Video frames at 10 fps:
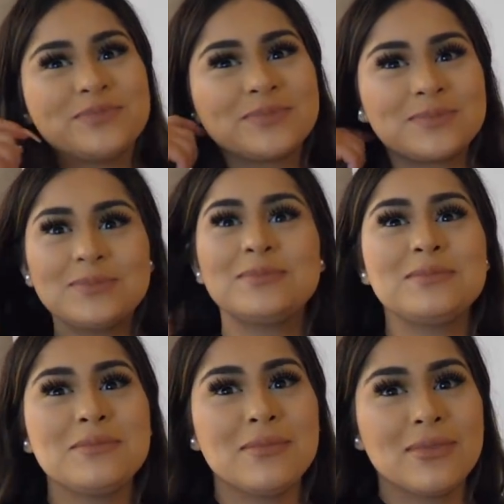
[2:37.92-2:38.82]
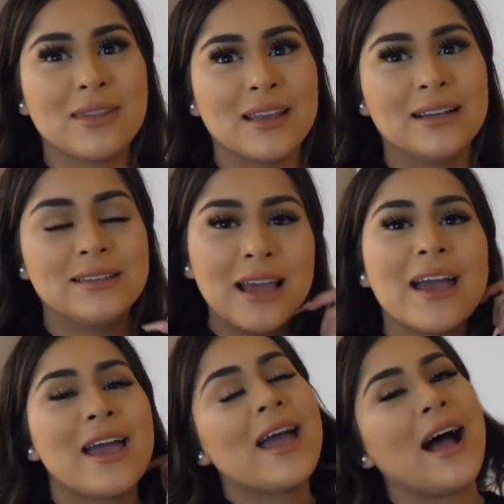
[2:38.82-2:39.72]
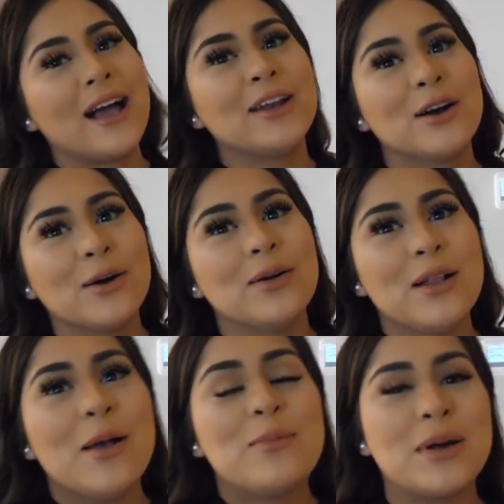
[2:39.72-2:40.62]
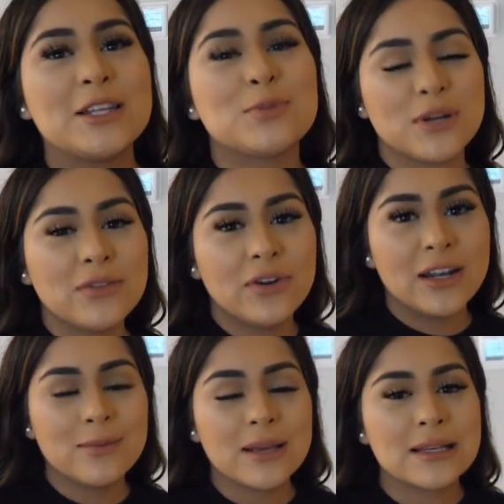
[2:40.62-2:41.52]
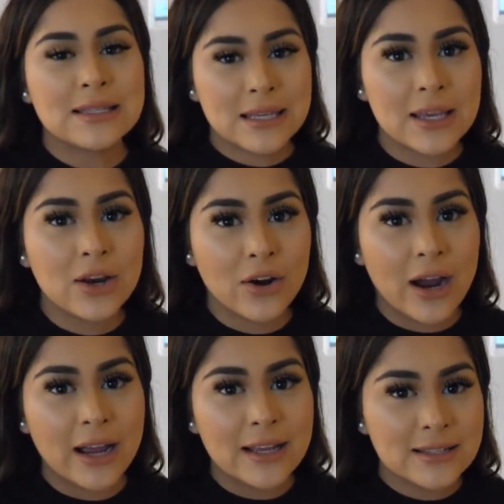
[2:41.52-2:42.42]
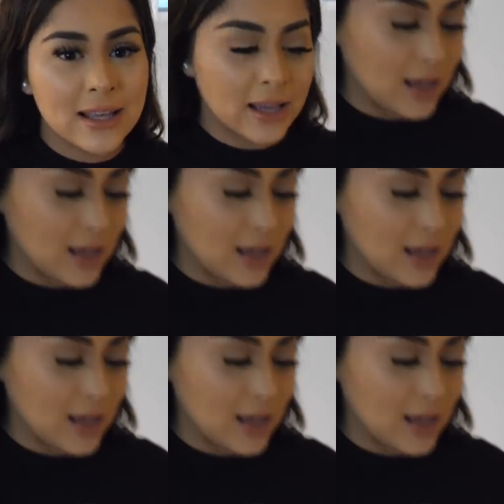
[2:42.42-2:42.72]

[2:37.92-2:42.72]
but you sleep during the day. Yeah, so yeah, yeah. I even. know. But it's pretty funny because he cries like.